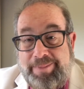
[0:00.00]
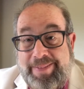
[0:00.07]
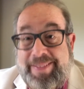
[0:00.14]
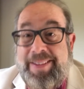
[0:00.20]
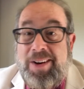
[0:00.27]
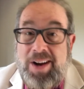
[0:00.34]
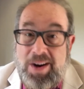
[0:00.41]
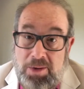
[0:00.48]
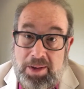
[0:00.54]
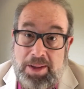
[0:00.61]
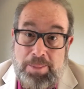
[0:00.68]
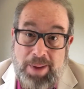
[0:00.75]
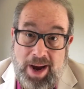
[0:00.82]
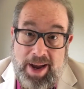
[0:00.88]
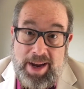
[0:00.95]
And they're not really
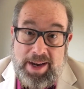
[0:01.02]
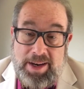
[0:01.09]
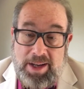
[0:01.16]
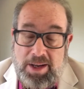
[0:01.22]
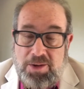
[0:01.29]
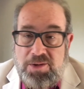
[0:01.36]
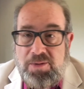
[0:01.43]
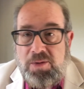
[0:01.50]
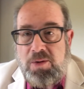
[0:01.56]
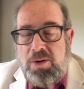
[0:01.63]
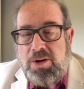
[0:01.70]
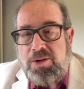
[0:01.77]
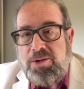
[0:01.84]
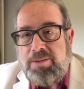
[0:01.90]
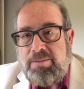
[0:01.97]
my ideas, of course.